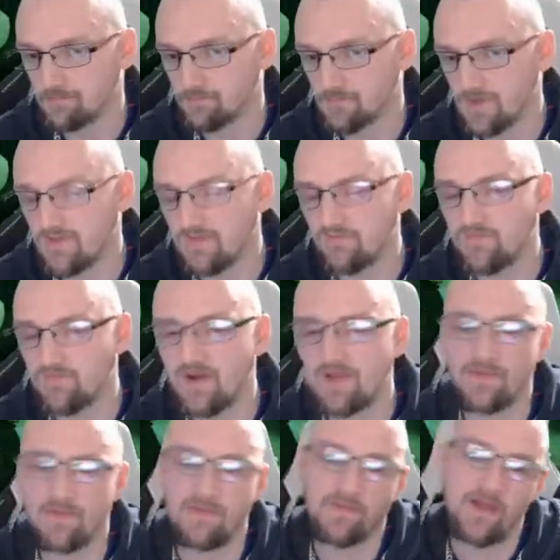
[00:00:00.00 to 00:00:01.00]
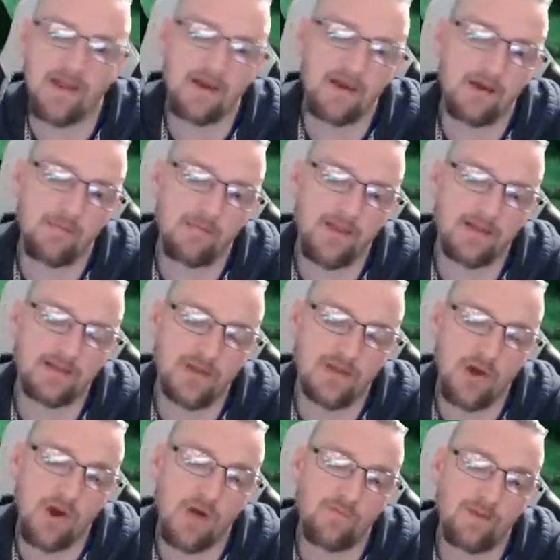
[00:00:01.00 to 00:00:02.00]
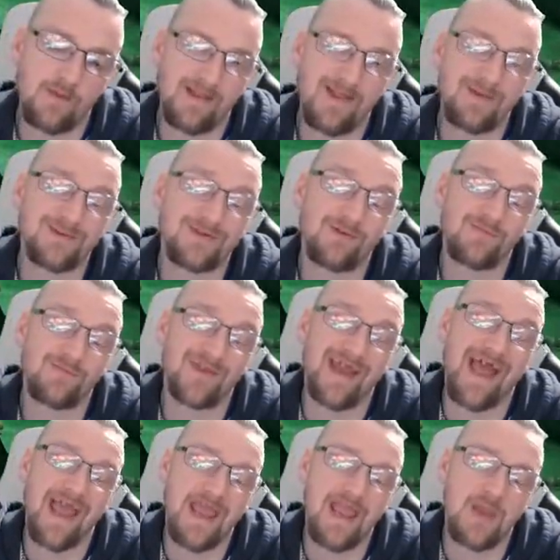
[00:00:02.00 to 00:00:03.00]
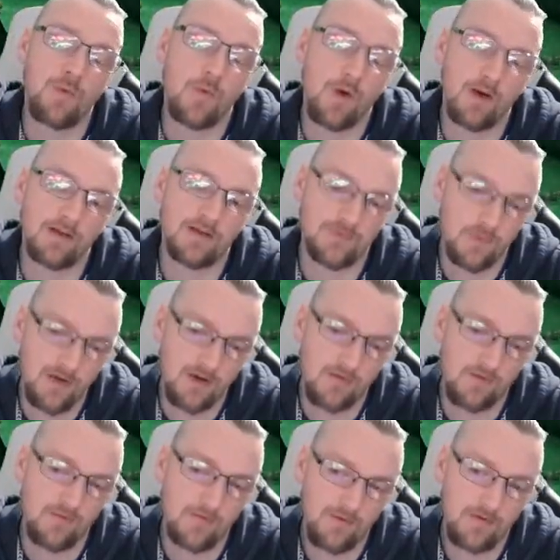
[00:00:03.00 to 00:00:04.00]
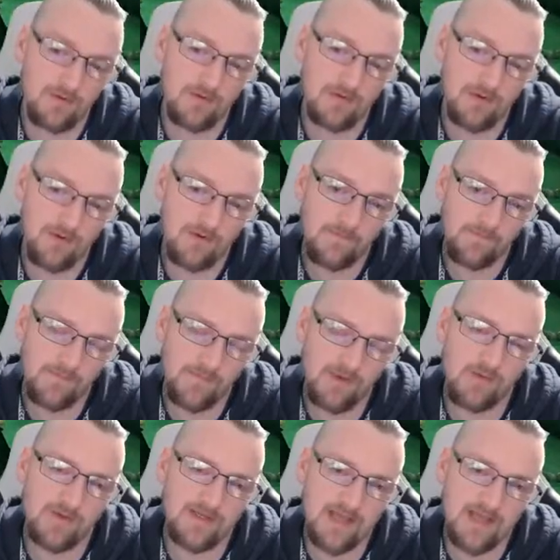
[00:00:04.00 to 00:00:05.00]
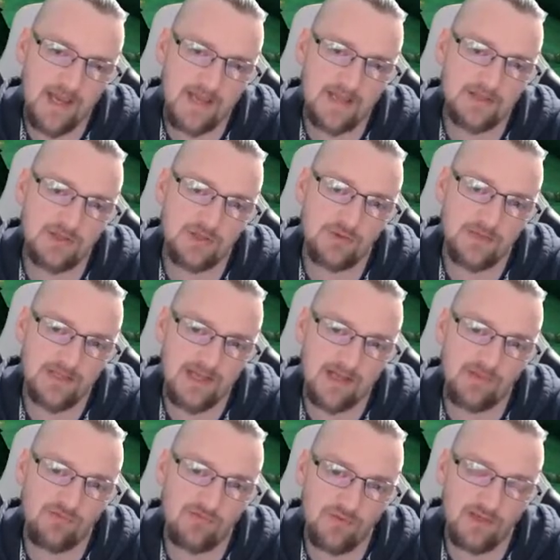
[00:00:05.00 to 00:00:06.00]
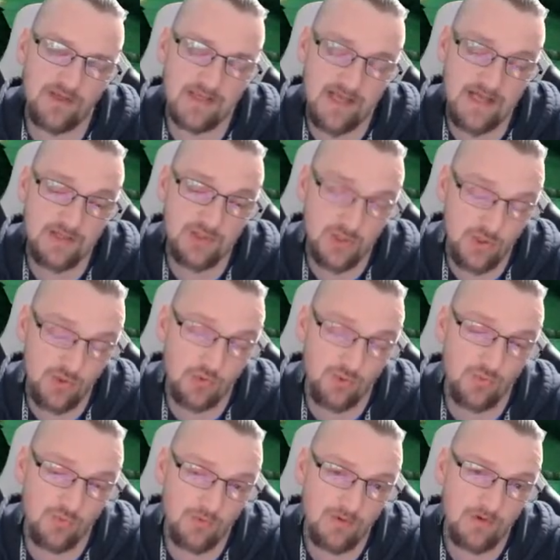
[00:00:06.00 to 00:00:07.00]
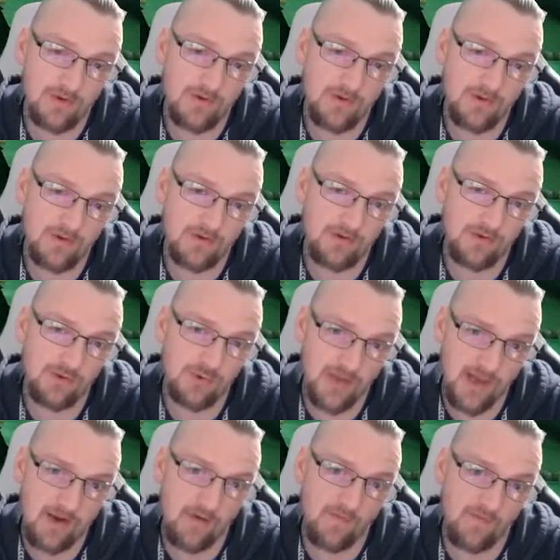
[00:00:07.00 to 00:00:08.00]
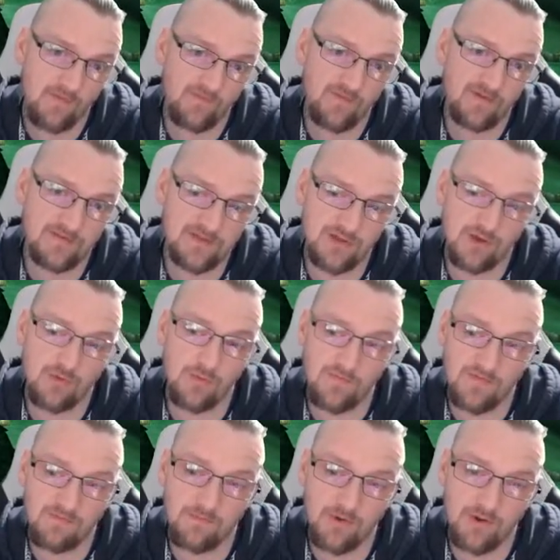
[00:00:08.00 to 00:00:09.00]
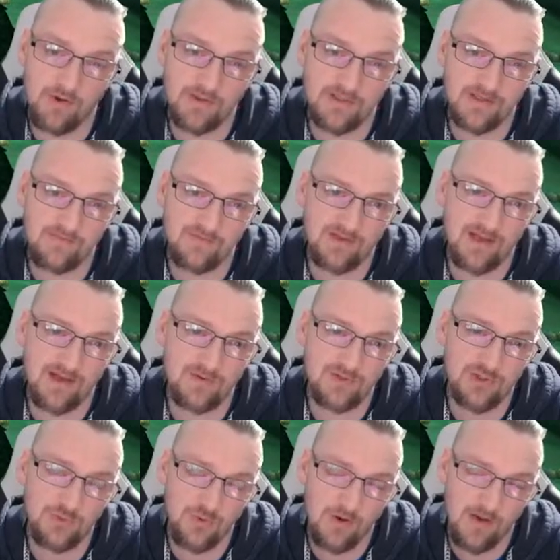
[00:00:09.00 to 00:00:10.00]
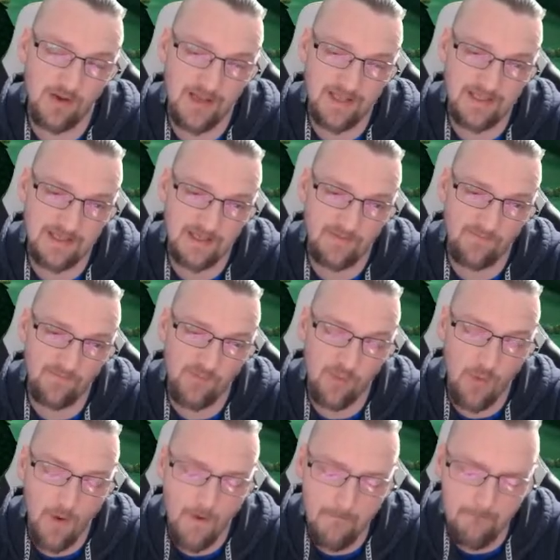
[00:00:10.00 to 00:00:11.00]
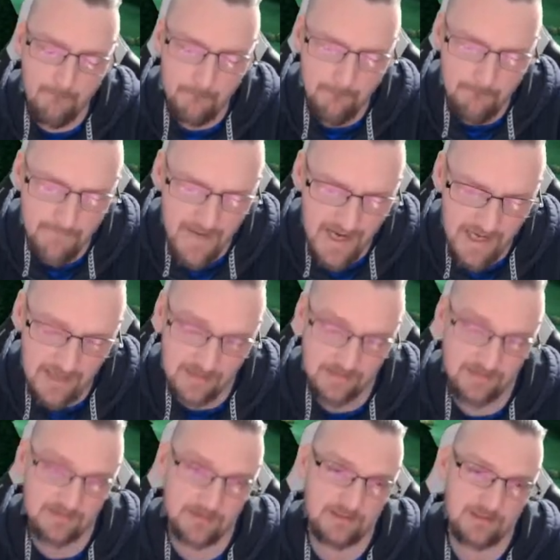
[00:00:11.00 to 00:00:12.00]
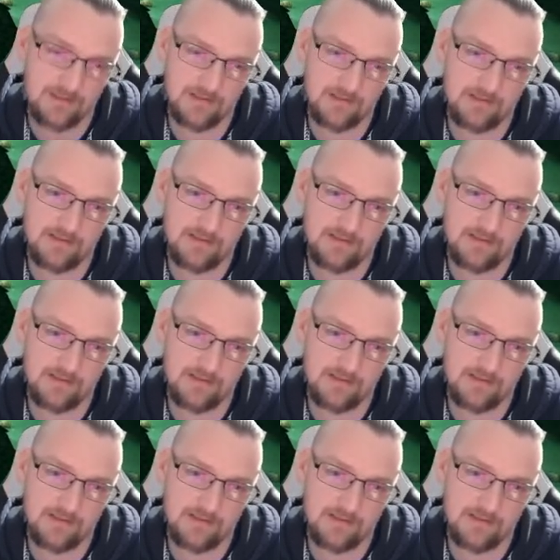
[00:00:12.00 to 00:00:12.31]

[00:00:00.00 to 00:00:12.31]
And the fact that that's 500,000, that was off an A1 as well. You know, his A2, his A3, his A2 you get on the 5th turn with the burns and everything else, you are hitting for millions.